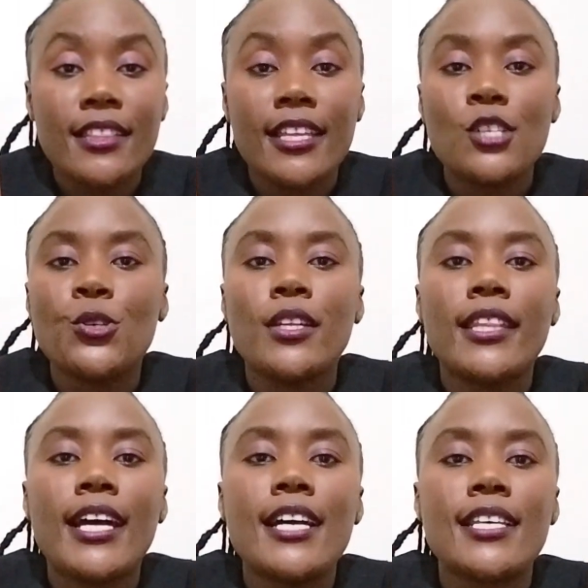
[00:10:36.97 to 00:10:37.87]
they are told
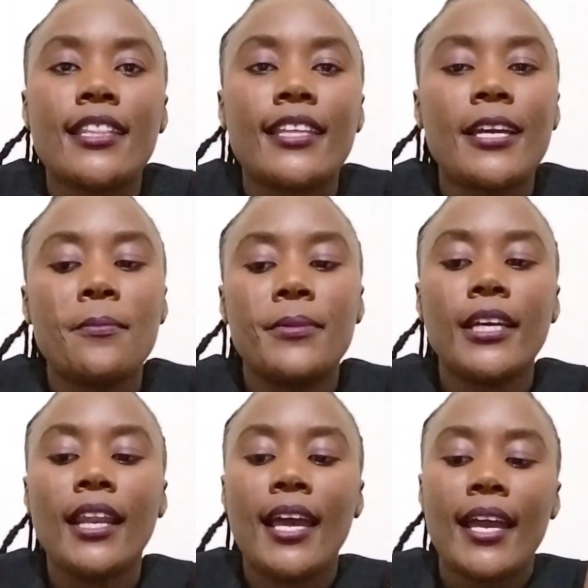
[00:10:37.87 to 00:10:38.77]
that their
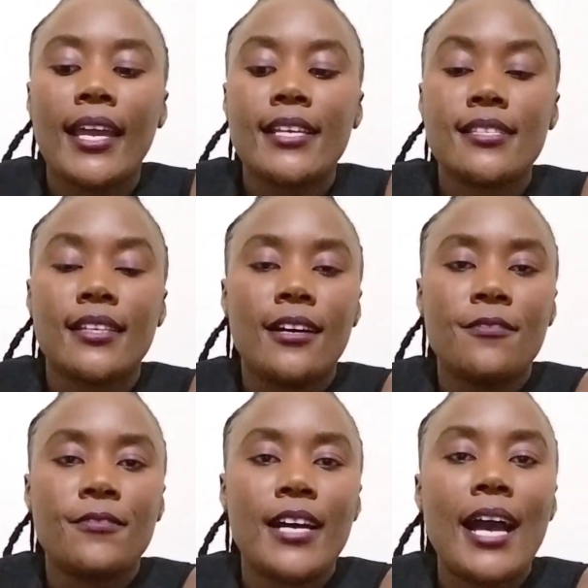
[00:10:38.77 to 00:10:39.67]
bill is
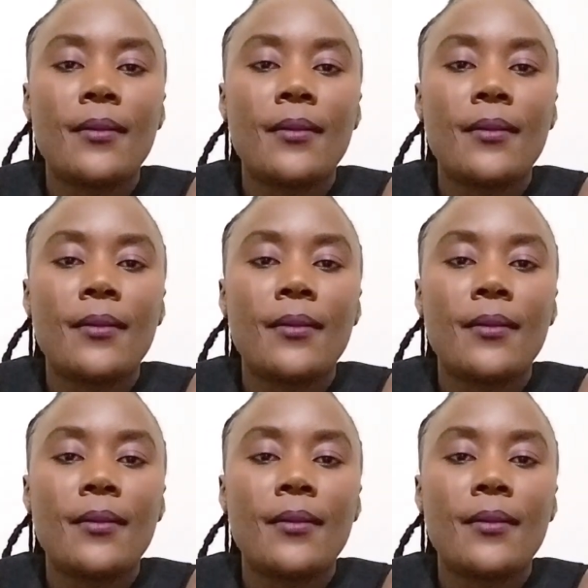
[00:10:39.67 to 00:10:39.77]
covered,